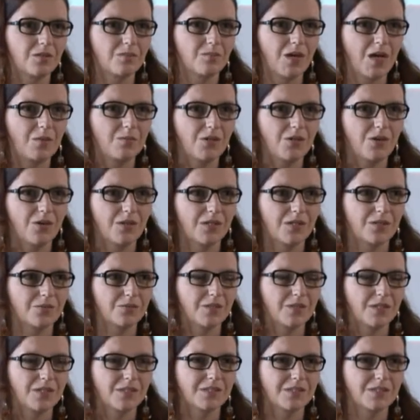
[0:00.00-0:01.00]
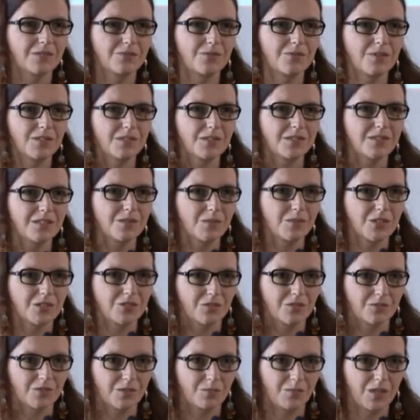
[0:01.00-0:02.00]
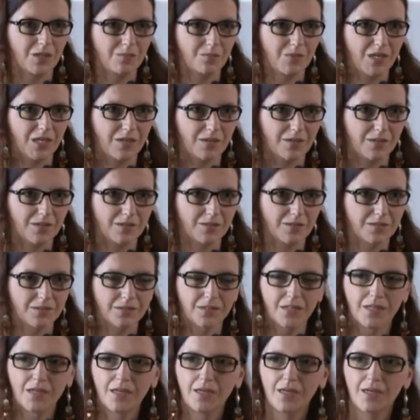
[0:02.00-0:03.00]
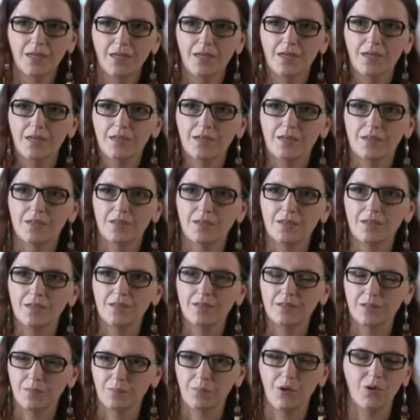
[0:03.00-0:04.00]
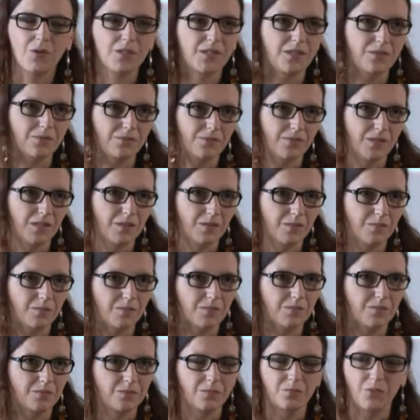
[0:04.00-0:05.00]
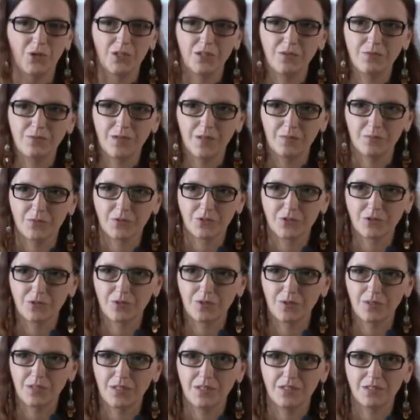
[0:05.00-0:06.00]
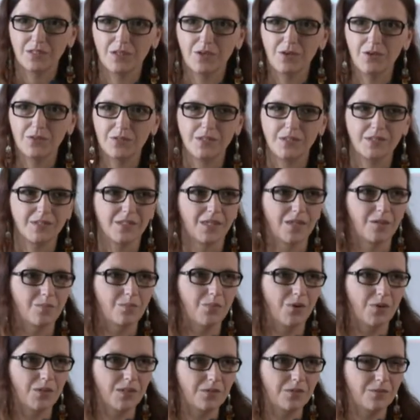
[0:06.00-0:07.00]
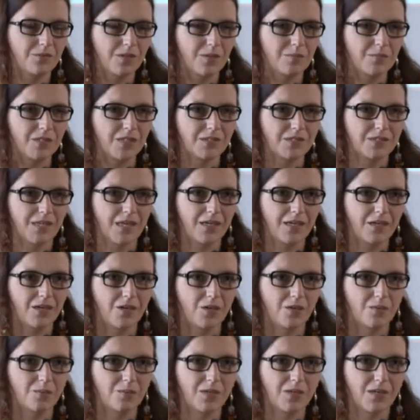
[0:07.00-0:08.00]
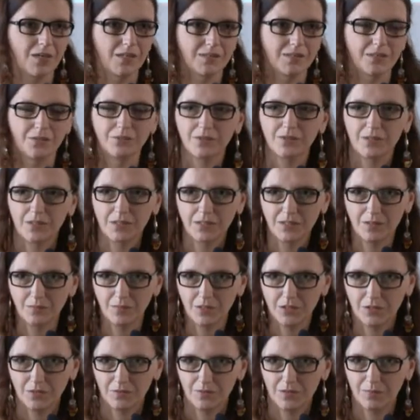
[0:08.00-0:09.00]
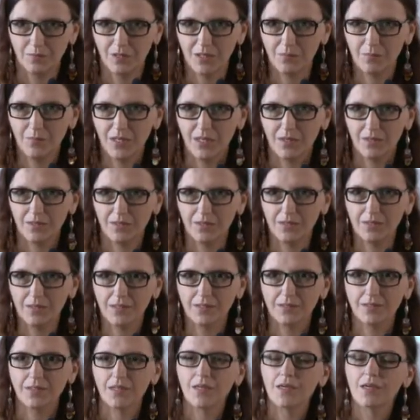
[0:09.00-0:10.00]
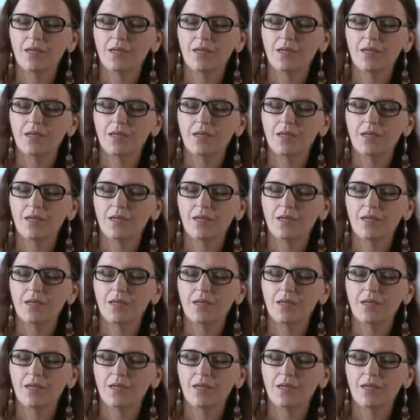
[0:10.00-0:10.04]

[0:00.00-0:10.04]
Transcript: bibliography as the first image of the barbarian. The Polyphemus story in the Odyssey, Polyphem the Cyclope as the first image of the barbarian. And